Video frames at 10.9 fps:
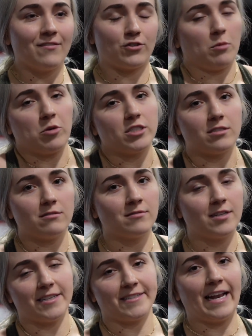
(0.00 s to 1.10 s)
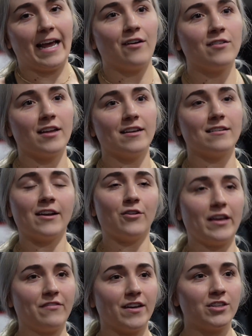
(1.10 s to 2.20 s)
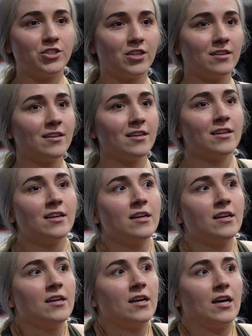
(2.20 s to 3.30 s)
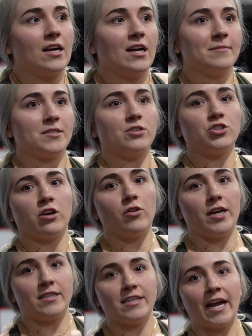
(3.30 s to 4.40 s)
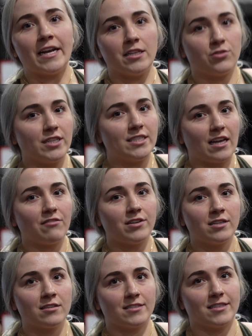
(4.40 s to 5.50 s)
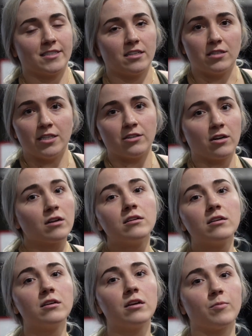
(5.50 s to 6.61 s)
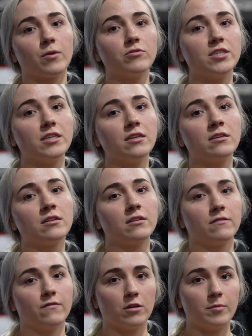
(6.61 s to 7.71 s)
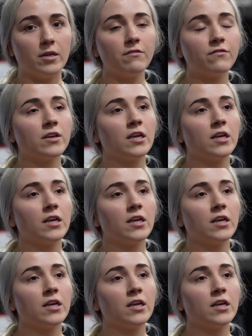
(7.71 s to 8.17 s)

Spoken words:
For some reason, it doesn't now, and I don't like fish. So I usually go the 93.7 because it's a leaner protein for the beef.